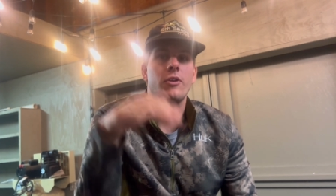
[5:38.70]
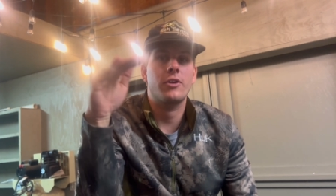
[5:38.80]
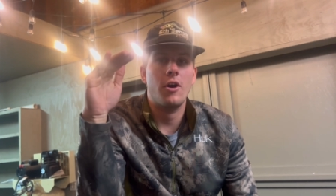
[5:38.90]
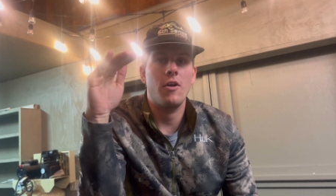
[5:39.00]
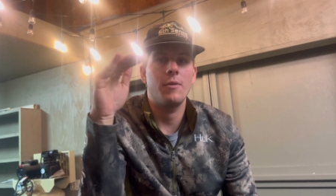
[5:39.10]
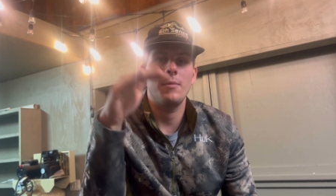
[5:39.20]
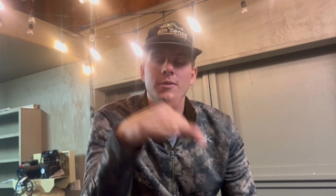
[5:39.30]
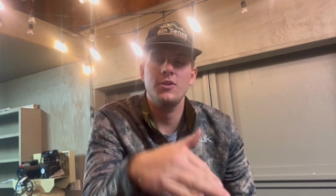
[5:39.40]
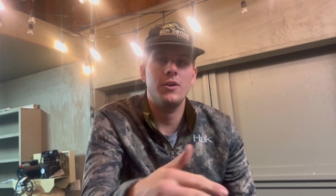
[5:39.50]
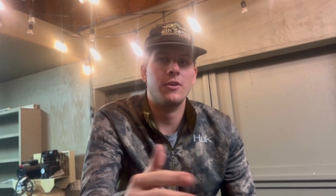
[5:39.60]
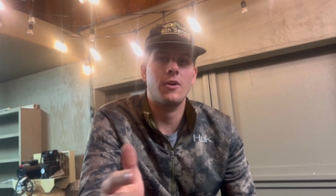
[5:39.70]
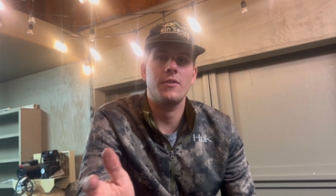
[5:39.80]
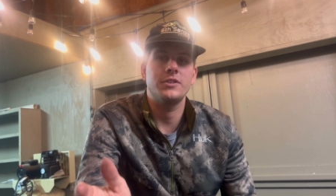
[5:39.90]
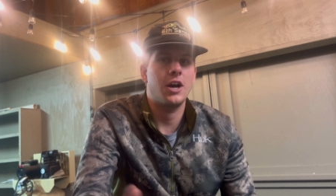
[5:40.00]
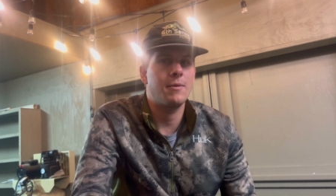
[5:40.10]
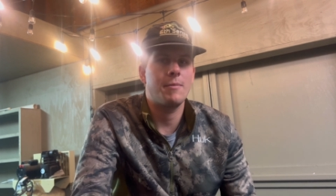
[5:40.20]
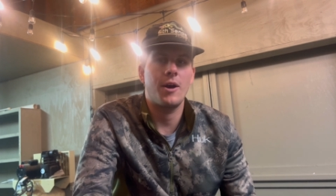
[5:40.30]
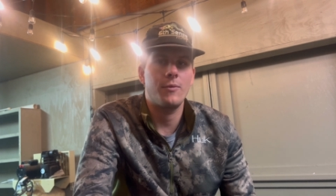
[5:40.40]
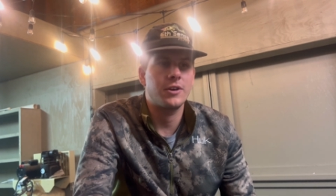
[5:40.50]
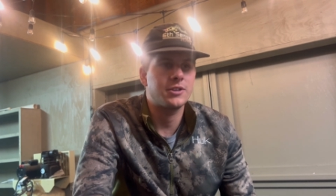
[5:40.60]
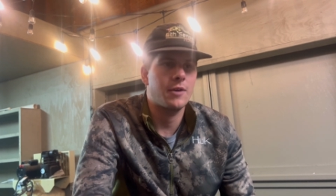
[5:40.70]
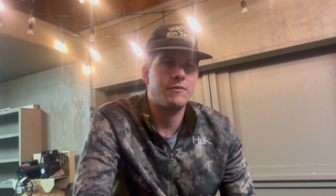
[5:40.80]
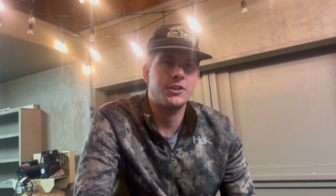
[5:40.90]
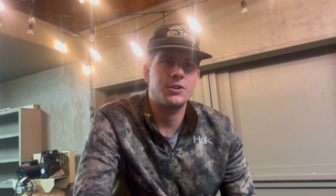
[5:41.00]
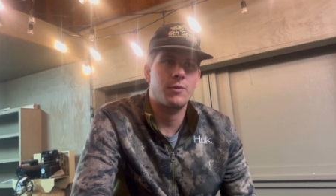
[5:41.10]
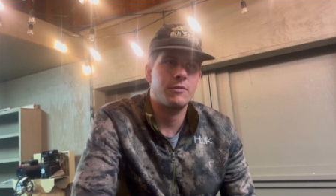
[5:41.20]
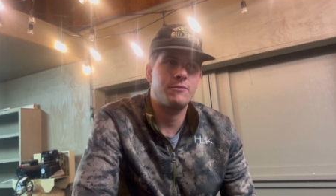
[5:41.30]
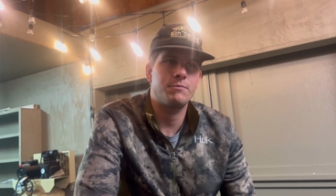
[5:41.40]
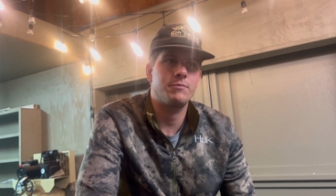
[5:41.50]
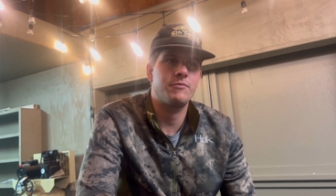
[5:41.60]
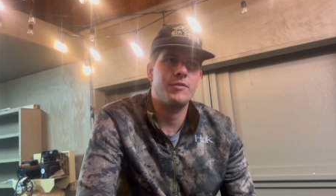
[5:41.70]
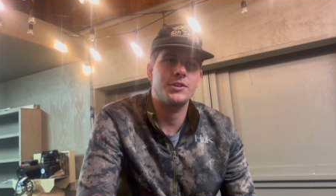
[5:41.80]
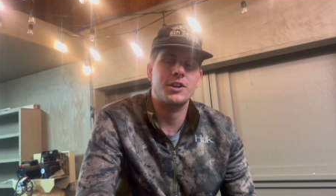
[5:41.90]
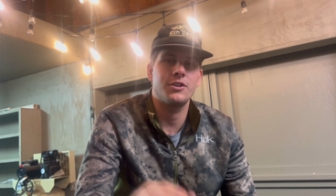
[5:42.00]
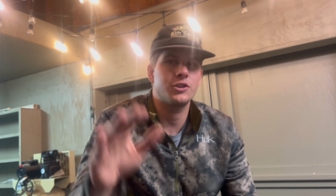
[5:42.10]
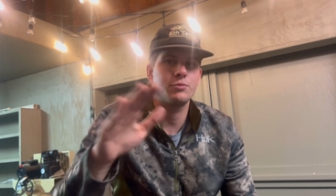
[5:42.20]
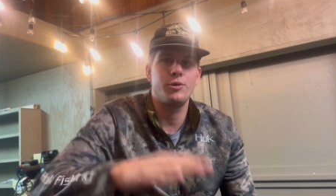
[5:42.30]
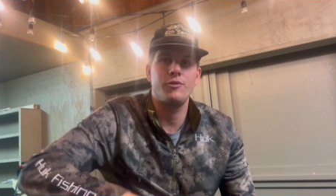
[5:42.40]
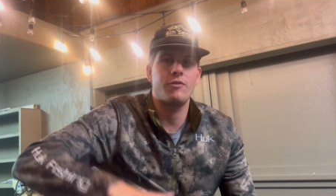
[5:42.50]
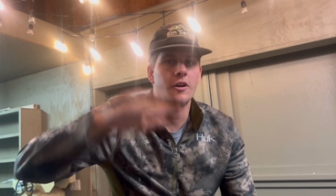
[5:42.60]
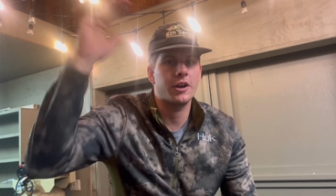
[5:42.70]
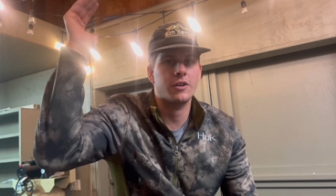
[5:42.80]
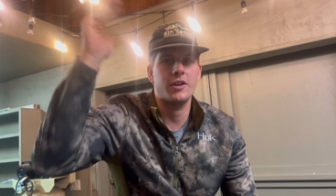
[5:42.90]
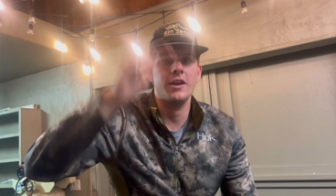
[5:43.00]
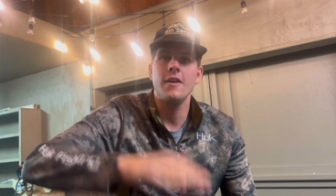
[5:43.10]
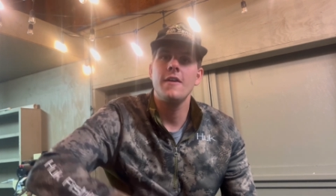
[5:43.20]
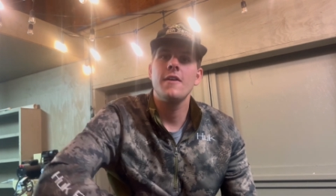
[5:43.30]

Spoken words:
column. I mean, you hear it all the time about wintertime fishing where fish can just move vertically